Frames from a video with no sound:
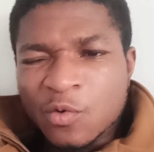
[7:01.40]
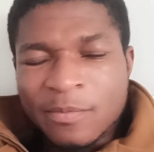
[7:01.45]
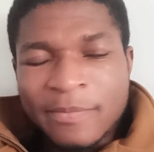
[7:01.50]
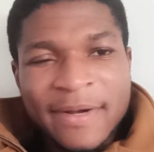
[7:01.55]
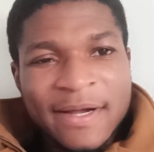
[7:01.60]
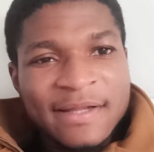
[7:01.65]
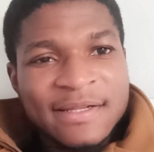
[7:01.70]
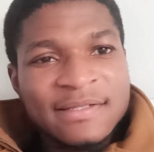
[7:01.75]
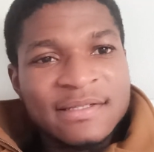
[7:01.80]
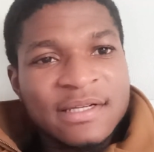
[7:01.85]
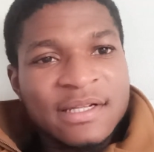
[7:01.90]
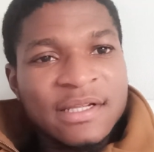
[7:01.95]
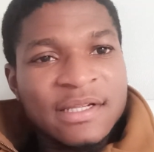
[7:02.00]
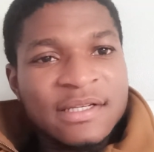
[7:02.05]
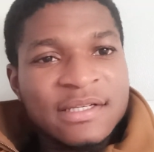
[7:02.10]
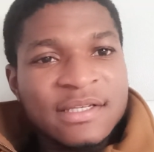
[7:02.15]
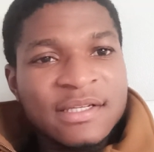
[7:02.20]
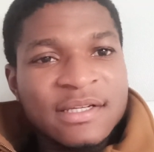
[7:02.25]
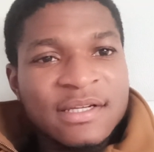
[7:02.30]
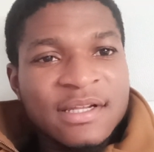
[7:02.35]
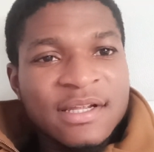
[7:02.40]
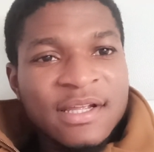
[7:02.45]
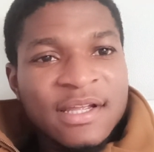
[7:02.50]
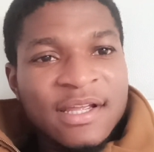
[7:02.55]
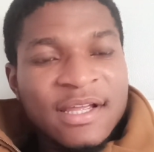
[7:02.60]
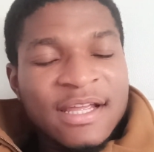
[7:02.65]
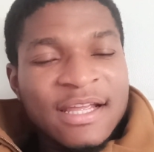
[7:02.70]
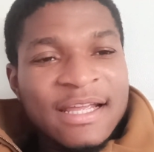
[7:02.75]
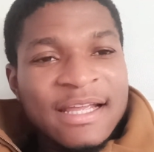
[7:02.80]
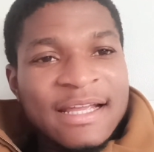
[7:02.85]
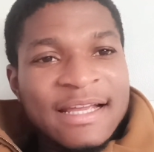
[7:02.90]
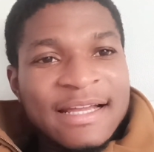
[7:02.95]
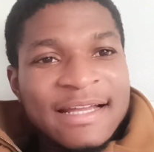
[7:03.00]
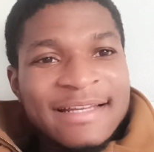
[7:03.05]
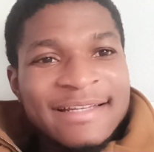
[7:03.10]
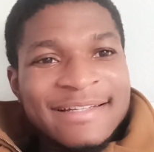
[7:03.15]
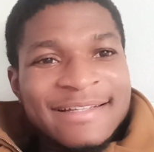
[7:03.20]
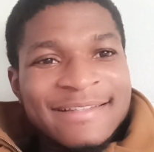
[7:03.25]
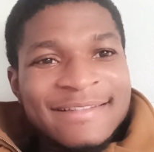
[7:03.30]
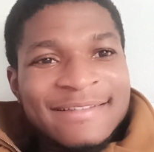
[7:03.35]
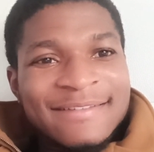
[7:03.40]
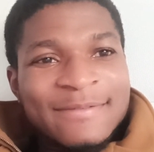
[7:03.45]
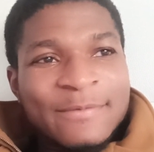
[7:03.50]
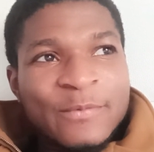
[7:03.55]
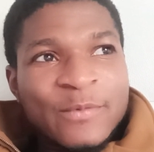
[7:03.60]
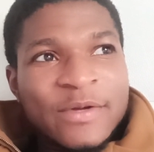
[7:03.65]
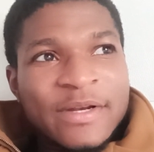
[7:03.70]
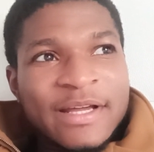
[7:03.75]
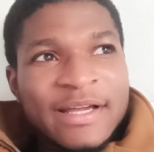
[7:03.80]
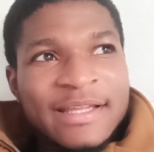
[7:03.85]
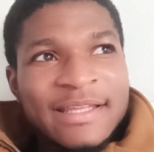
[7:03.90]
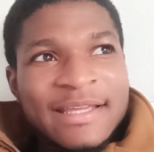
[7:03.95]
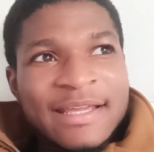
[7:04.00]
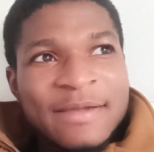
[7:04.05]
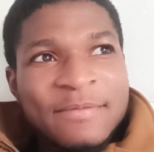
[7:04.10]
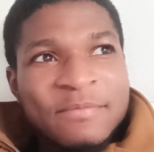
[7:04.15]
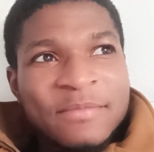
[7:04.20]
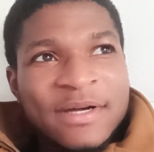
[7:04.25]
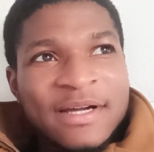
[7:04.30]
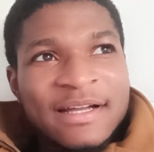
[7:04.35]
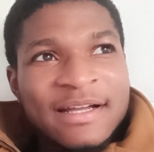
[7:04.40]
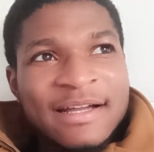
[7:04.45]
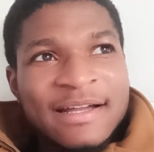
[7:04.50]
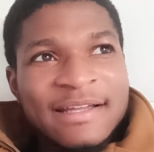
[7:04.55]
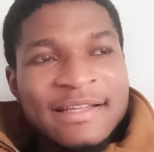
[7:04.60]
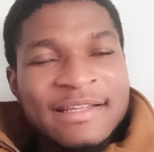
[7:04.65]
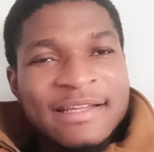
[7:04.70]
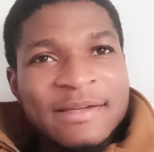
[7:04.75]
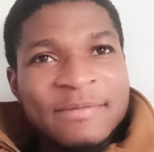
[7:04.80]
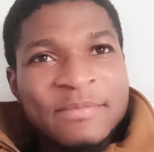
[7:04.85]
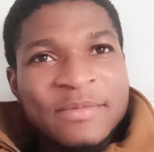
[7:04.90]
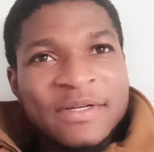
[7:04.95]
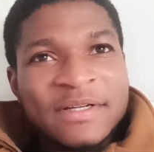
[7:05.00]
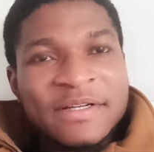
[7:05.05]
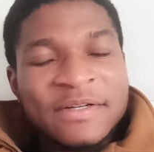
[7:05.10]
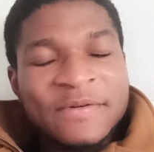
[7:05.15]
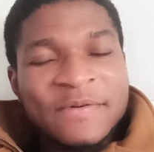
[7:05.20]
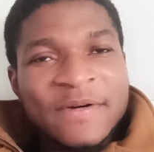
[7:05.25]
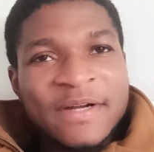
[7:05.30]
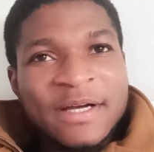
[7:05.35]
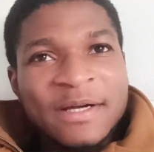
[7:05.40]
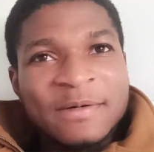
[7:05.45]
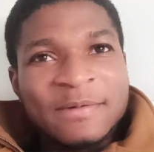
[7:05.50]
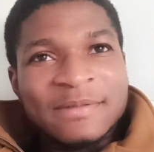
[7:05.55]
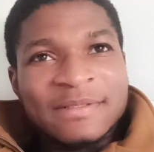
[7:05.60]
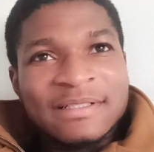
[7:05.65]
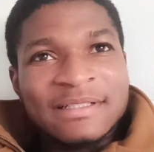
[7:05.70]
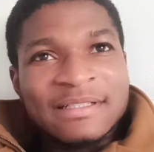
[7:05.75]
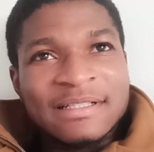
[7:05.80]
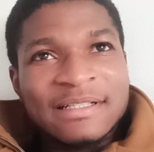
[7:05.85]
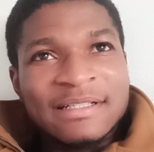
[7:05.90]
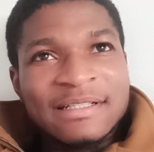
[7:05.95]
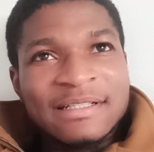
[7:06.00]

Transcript: past 8, and then when I came back, I came back around